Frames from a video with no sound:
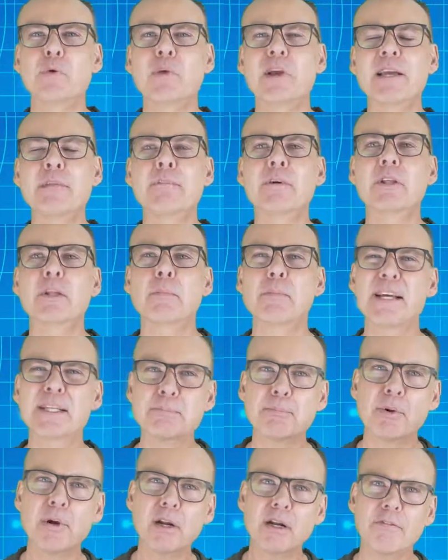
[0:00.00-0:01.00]
We can build the best
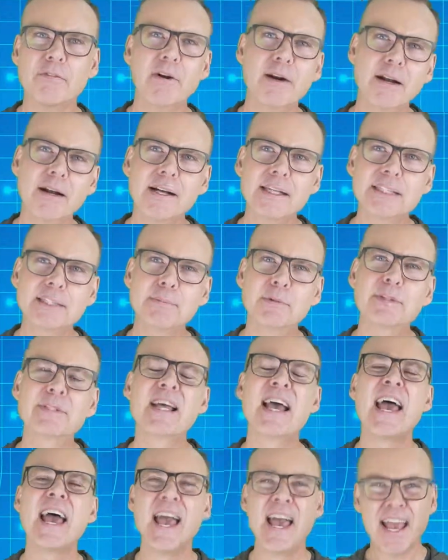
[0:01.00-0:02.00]
product for our customers,
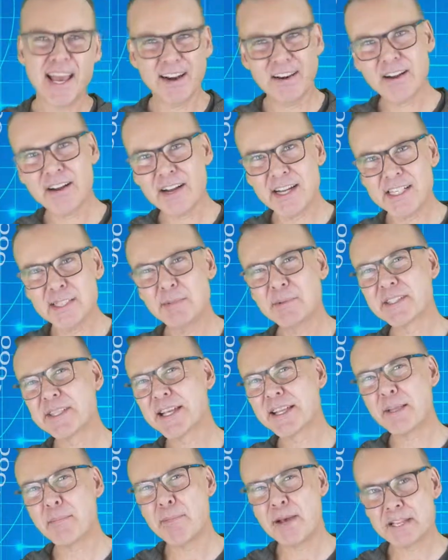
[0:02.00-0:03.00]
and our customers
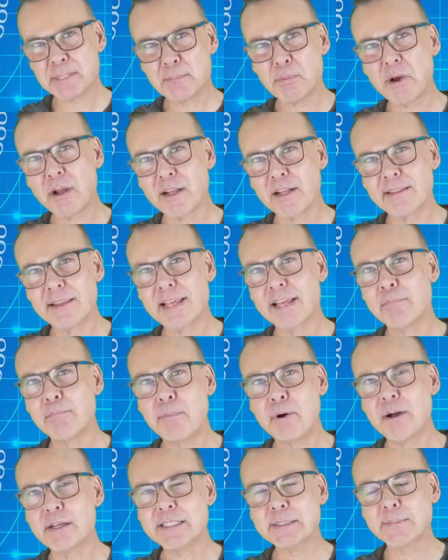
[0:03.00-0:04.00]
get the best product they can
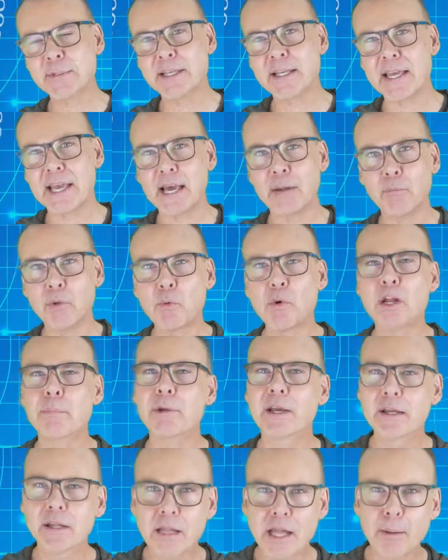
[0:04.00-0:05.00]
possibly get. We want to
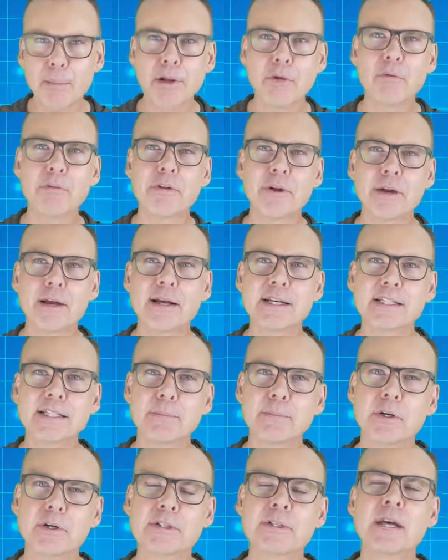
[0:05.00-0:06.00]
be collaborating with our
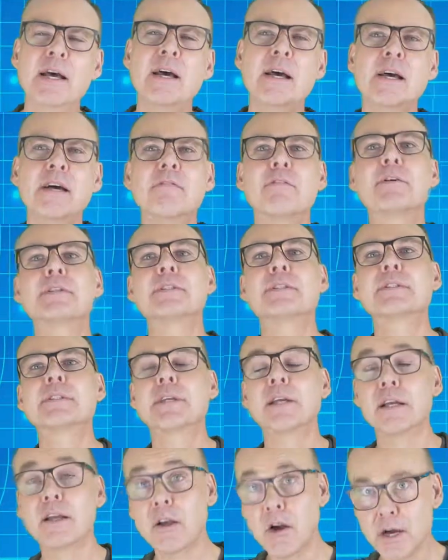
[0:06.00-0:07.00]
customers
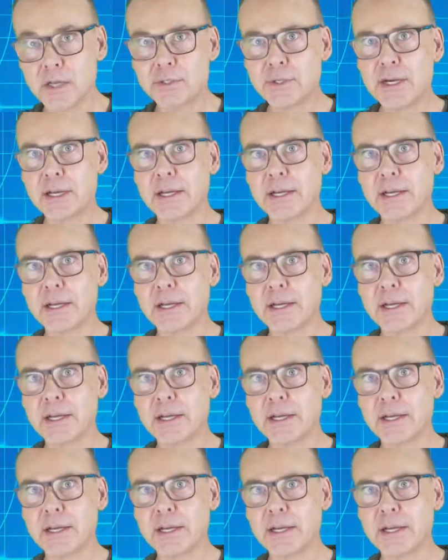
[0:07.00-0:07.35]
versus contract